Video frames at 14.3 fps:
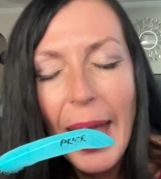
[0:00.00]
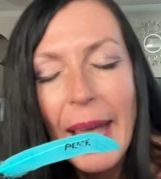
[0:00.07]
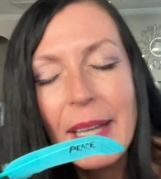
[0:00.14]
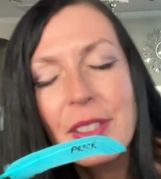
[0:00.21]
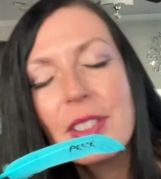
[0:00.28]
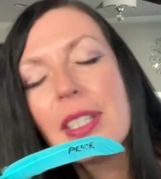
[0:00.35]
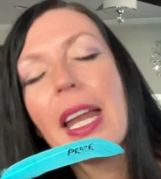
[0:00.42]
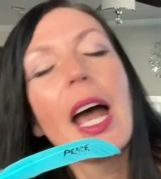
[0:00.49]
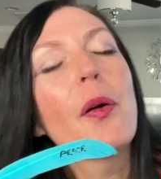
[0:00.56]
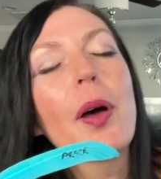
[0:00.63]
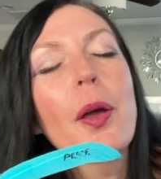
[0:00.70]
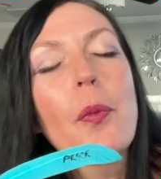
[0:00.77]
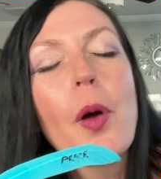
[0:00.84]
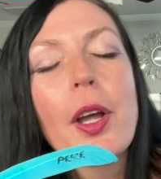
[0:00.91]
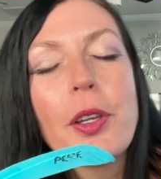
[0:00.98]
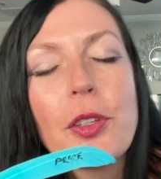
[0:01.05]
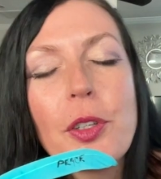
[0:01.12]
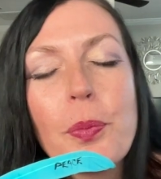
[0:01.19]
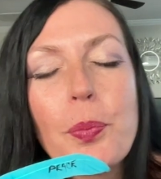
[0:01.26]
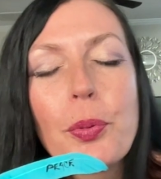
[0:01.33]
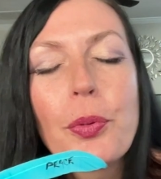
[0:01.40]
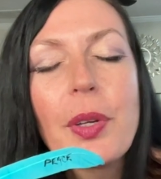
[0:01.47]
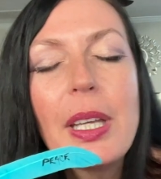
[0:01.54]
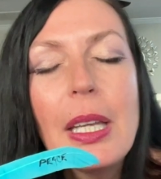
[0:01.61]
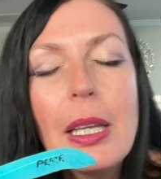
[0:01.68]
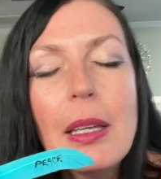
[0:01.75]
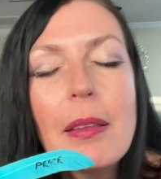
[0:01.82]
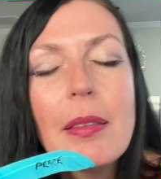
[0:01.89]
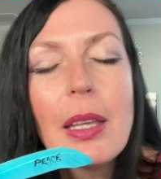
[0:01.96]
And now I want you to
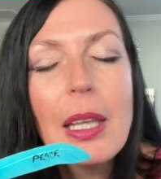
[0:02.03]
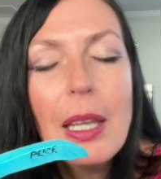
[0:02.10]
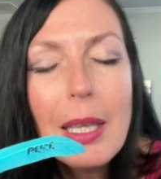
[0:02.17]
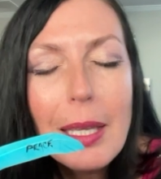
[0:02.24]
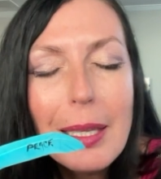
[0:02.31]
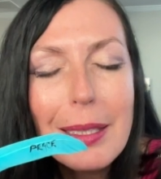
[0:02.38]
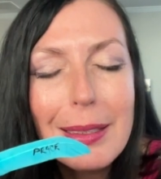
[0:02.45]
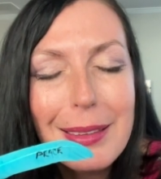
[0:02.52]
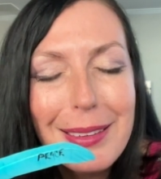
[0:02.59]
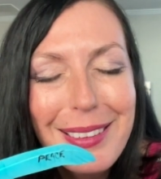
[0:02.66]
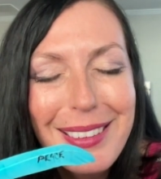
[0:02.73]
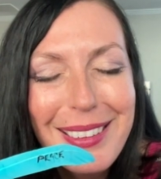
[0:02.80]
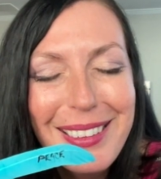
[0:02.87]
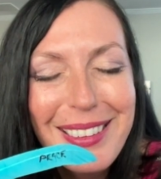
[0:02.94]
breathe in